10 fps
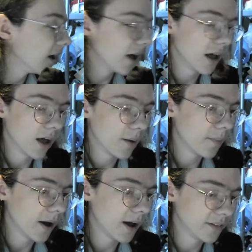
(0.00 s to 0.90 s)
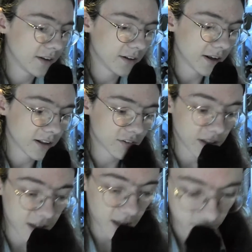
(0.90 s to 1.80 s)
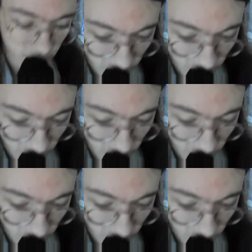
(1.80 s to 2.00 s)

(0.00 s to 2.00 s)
I'll actually get the